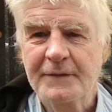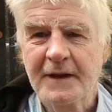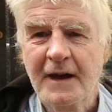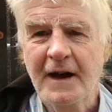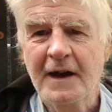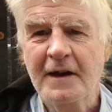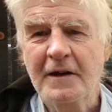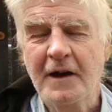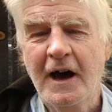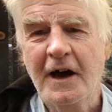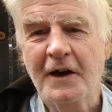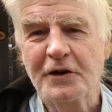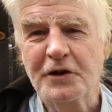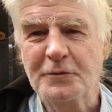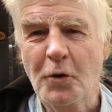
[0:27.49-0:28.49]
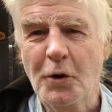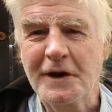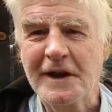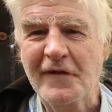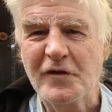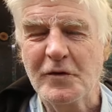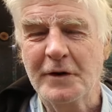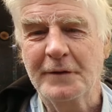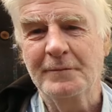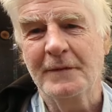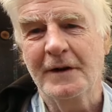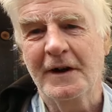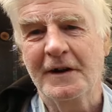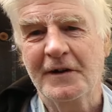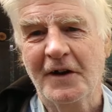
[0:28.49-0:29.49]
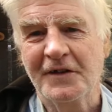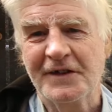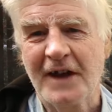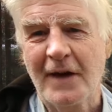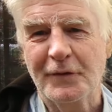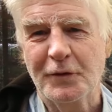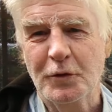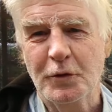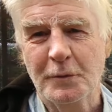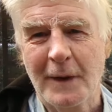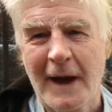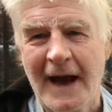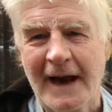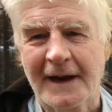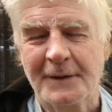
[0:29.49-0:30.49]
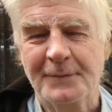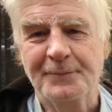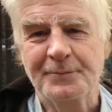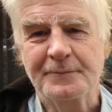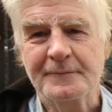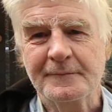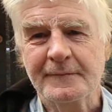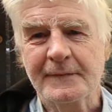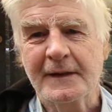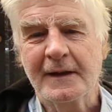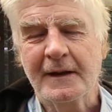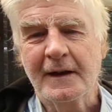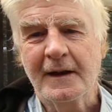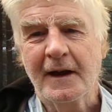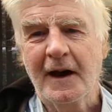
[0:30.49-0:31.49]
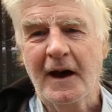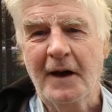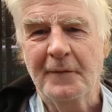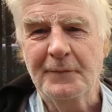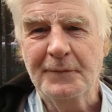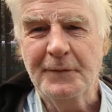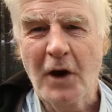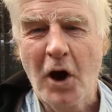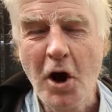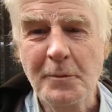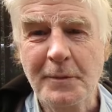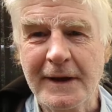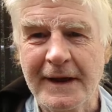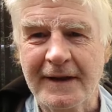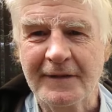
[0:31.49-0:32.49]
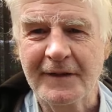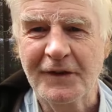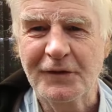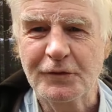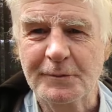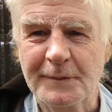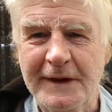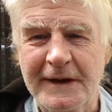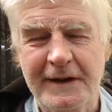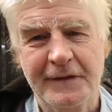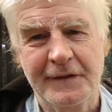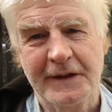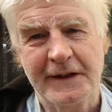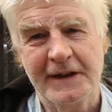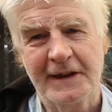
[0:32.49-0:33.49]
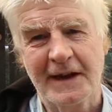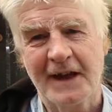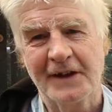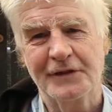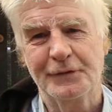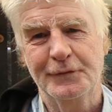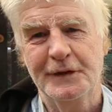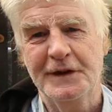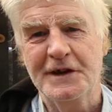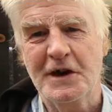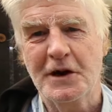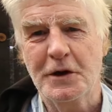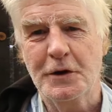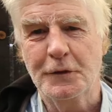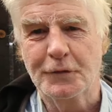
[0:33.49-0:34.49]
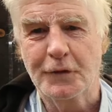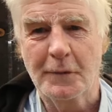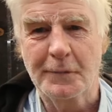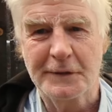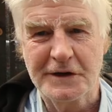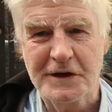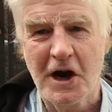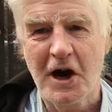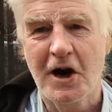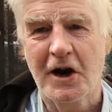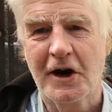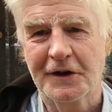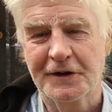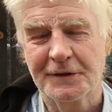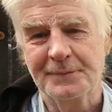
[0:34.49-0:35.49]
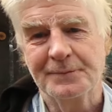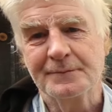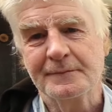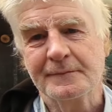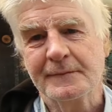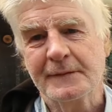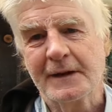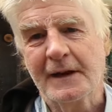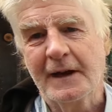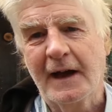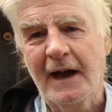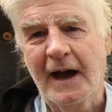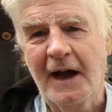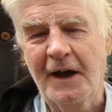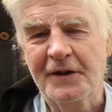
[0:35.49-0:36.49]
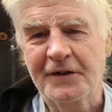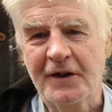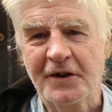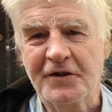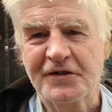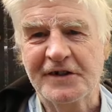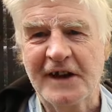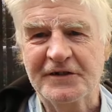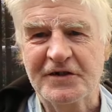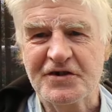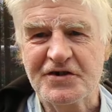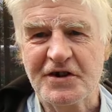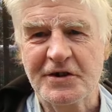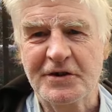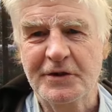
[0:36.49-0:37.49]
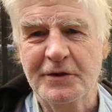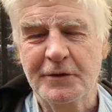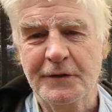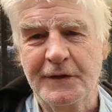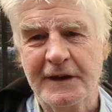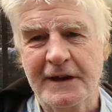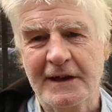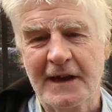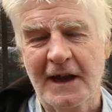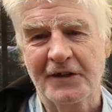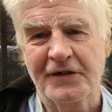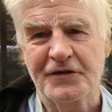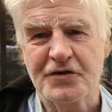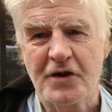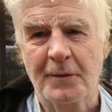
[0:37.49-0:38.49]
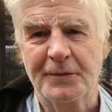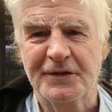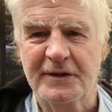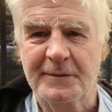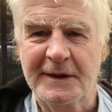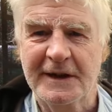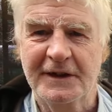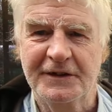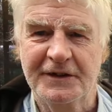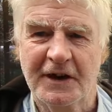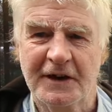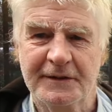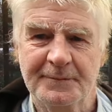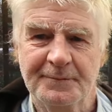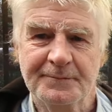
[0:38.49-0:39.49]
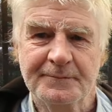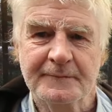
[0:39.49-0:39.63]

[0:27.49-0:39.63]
Hi, good morning everyone, nice to have you all back. I'm hoping this will be the last video from the yard, and I just get to show you the last jobs that are being done,